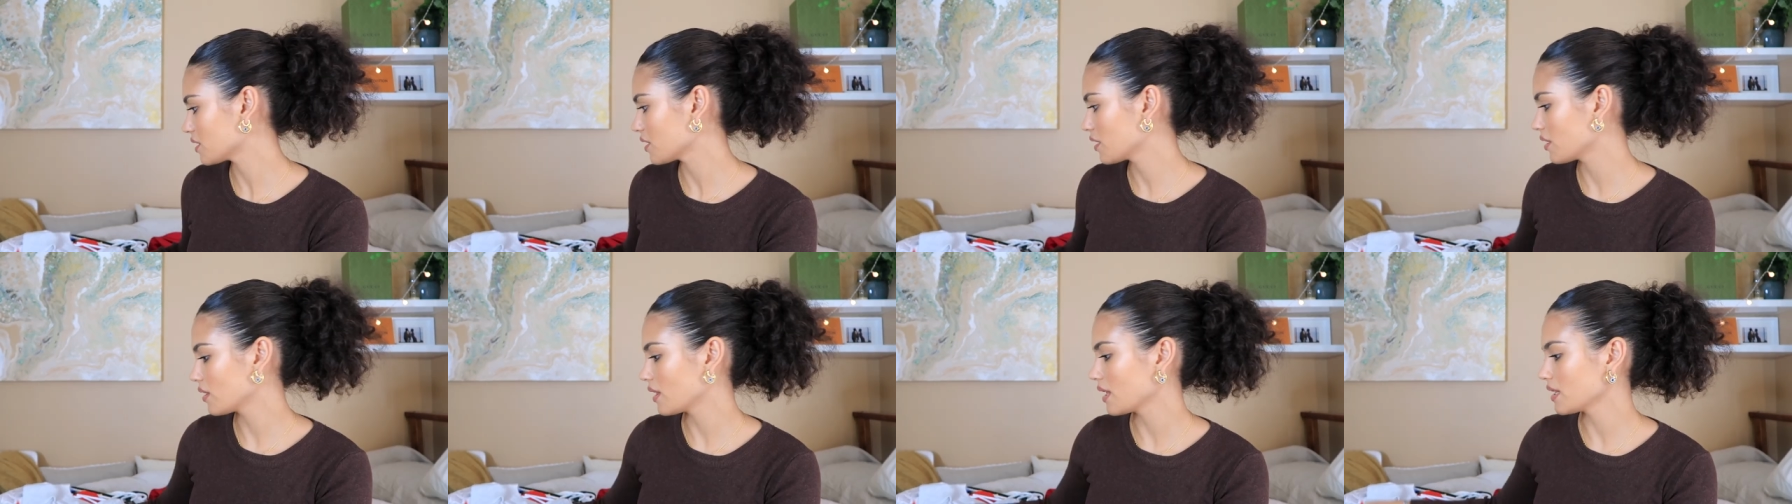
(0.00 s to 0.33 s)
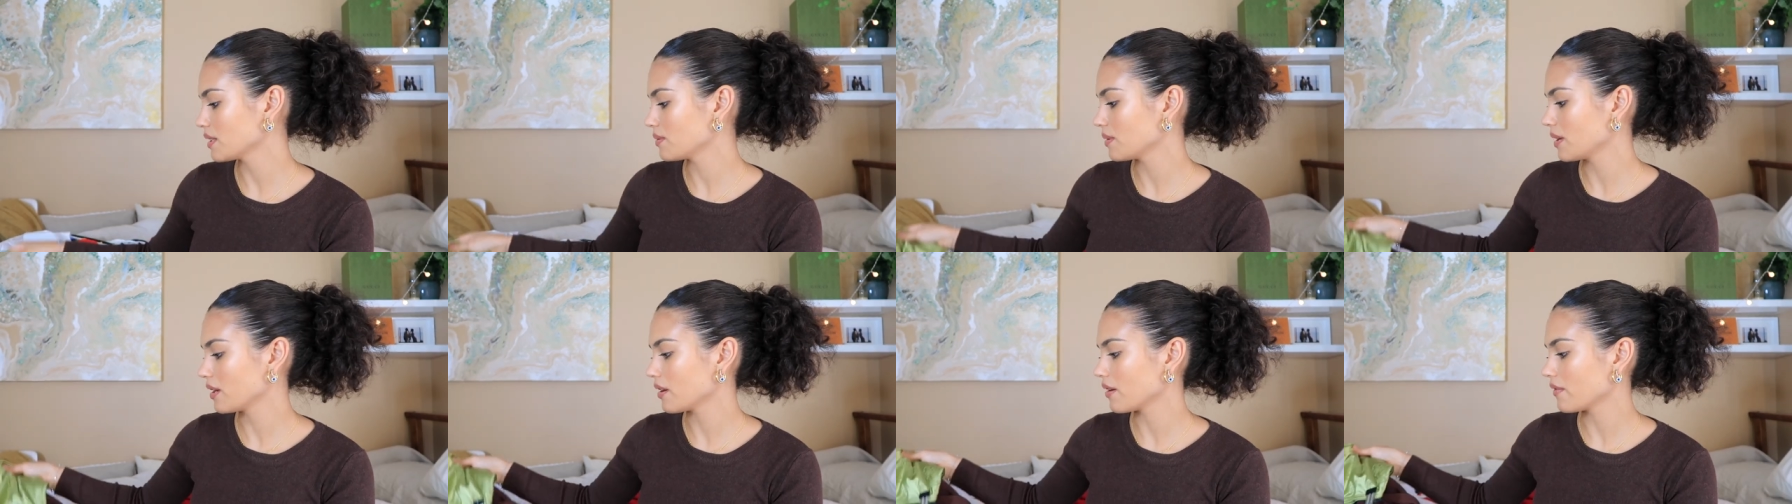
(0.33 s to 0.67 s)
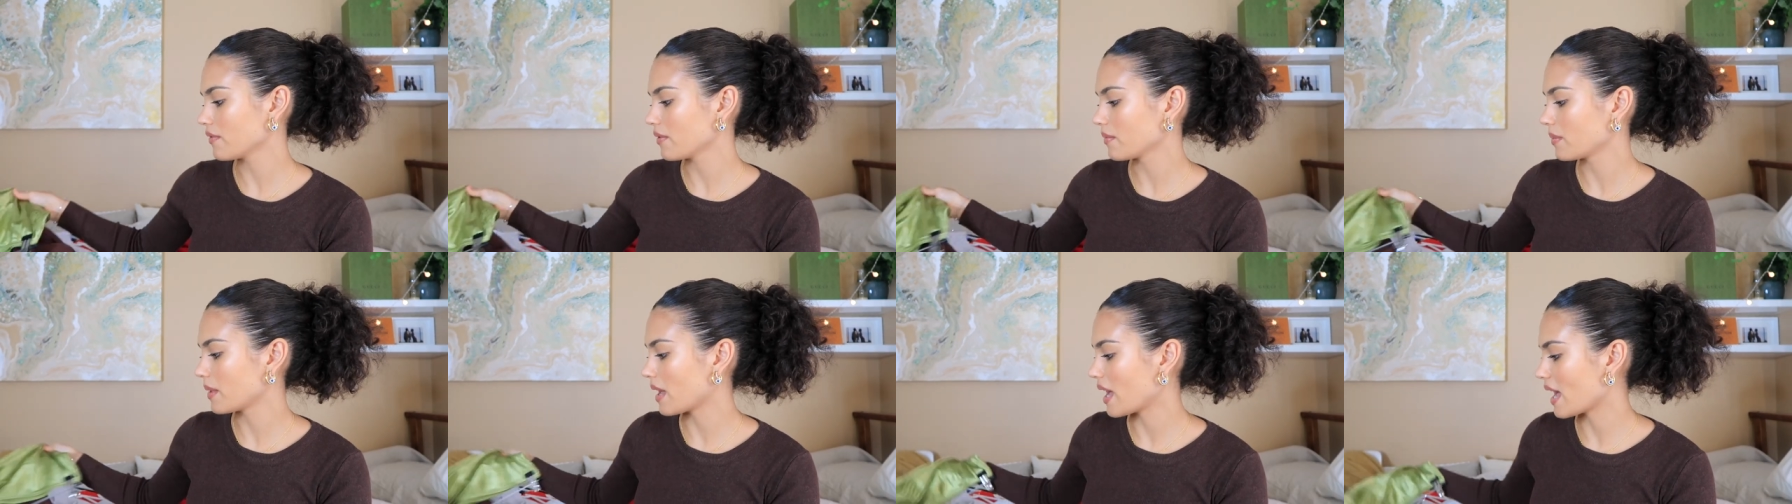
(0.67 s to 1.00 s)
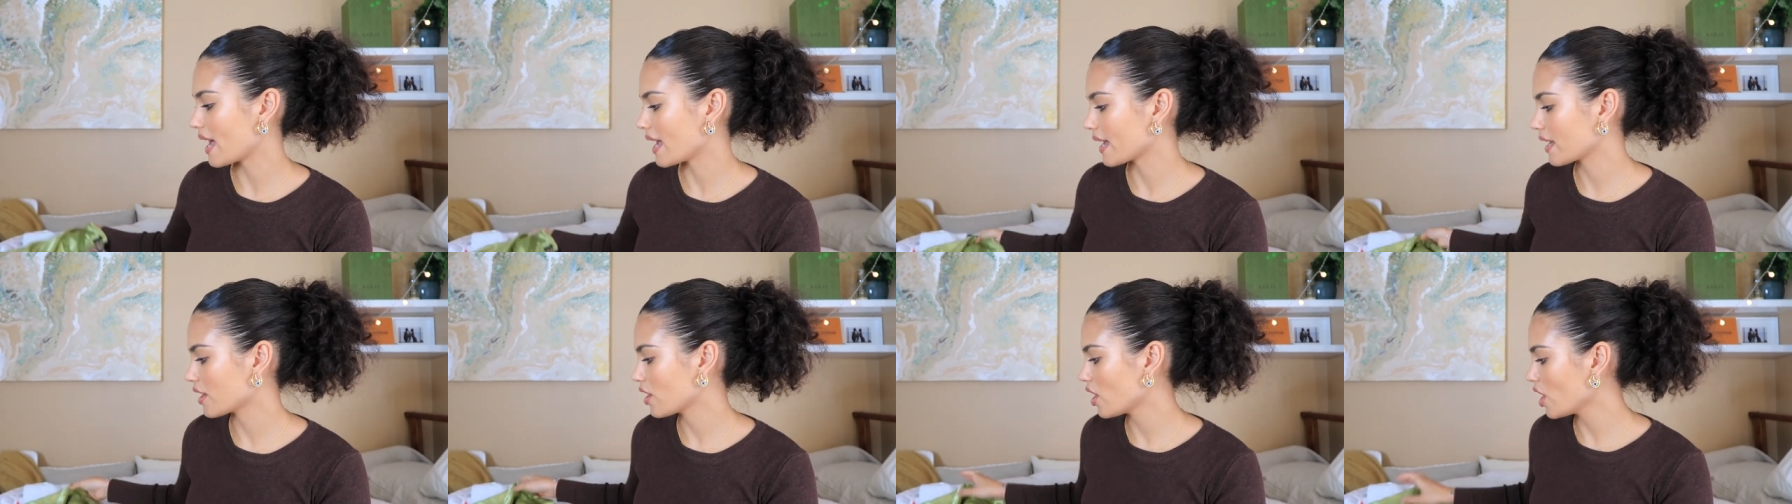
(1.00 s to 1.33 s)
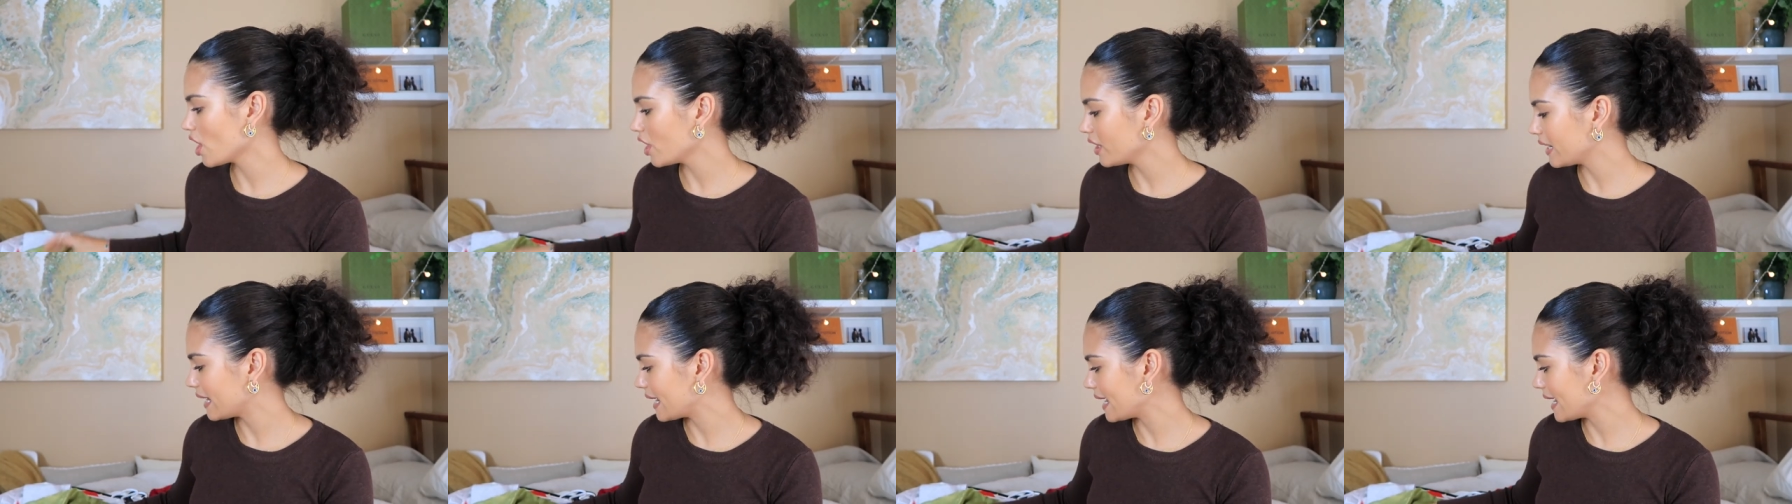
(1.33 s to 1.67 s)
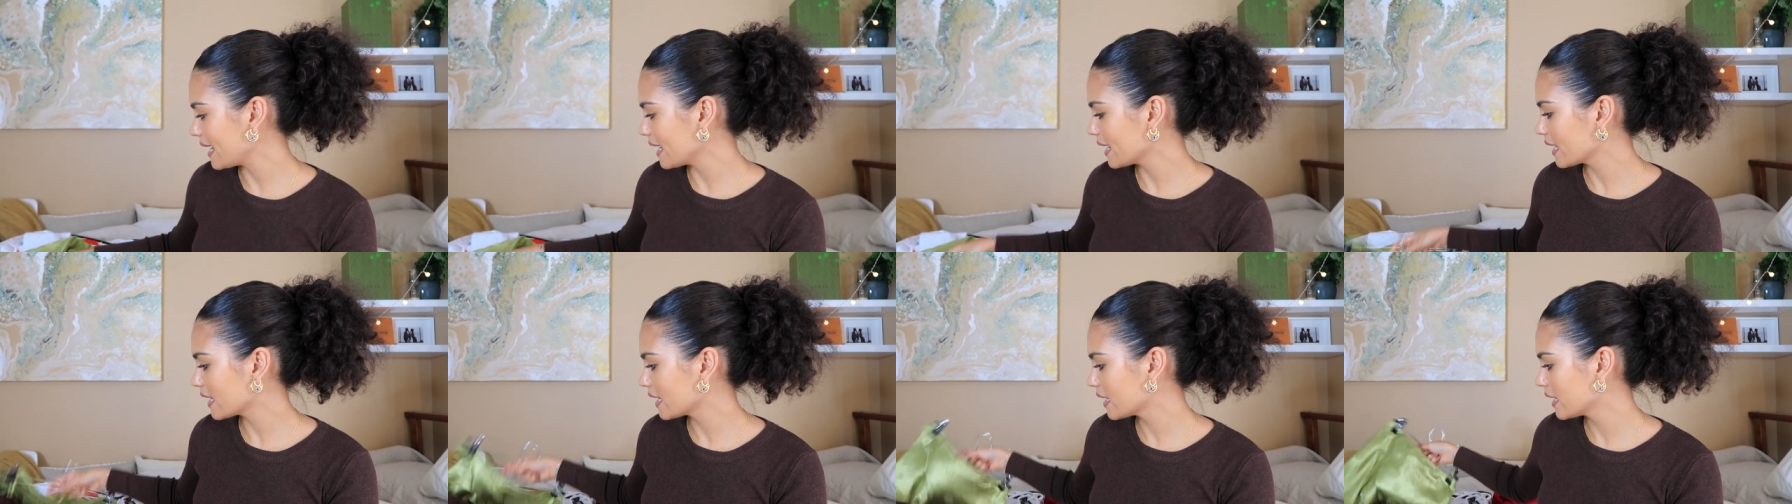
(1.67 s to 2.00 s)
So yeah, that's what I got from the
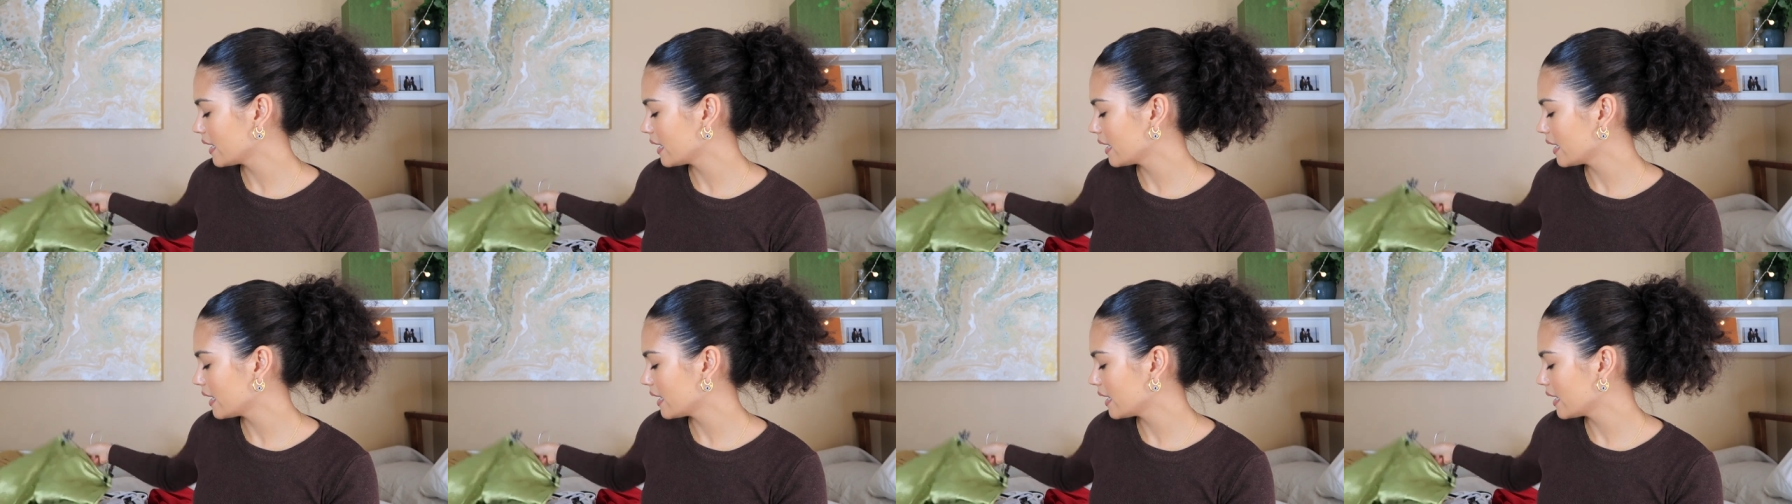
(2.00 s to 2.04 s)
Iconic.